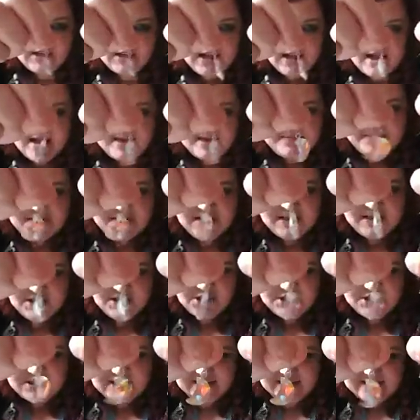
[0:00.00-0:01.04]
So they're
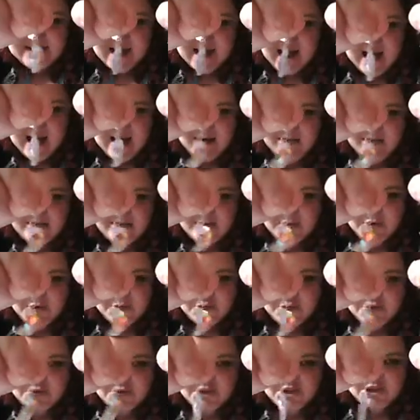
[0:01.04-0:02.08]
just these half
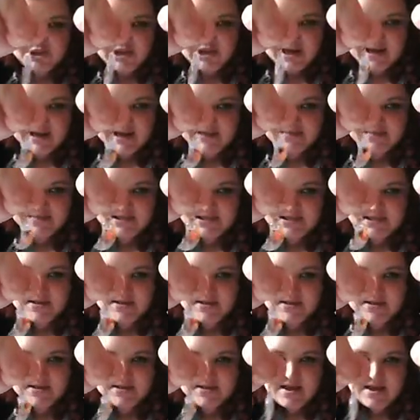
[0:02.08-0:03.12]
moon shaped
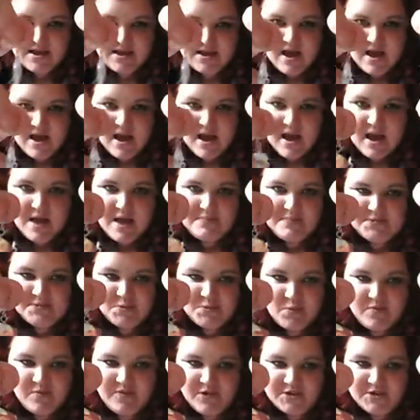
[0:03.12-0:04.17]

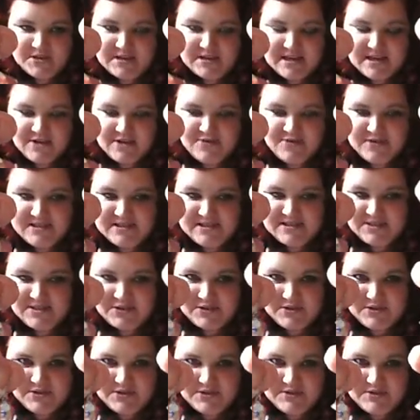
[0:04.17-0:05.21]
Swarovski
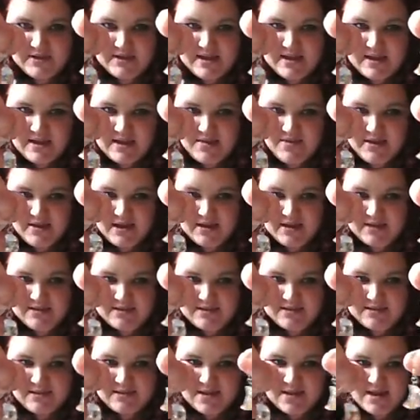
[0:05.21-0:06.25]
crystal
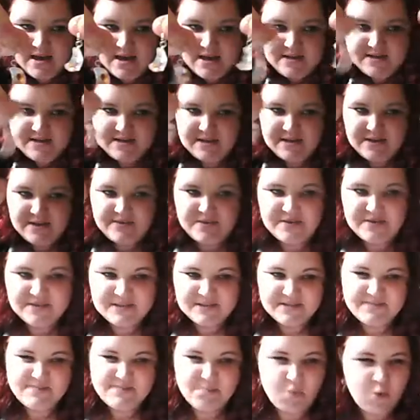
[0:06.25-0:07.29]
earrings. So those
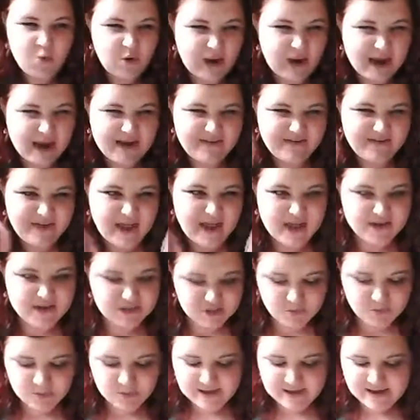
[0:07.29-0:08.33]
are more kind of
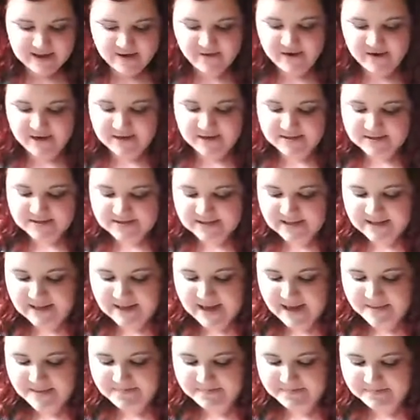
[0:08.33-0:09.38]
casual earrings.
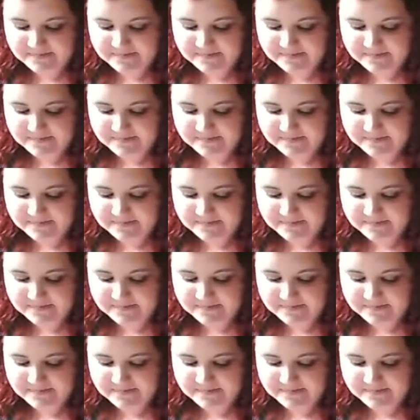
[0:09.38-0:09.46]
The